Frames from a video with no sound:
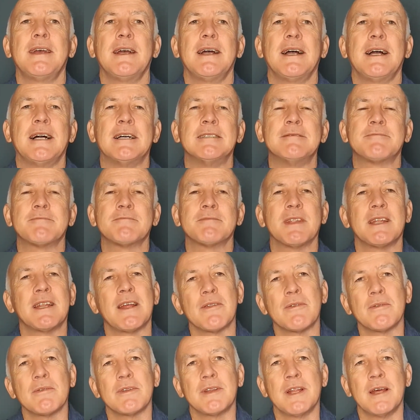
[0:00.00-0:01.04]
And I
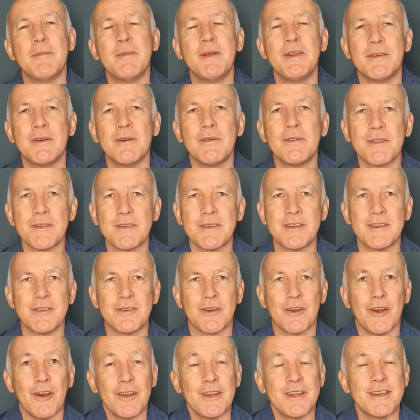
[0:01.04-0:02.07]
thought, let me turn this into a
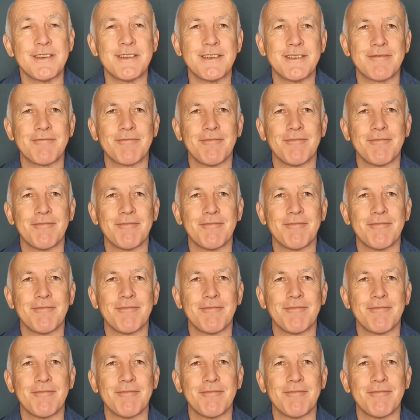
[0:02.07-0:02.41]
cottage.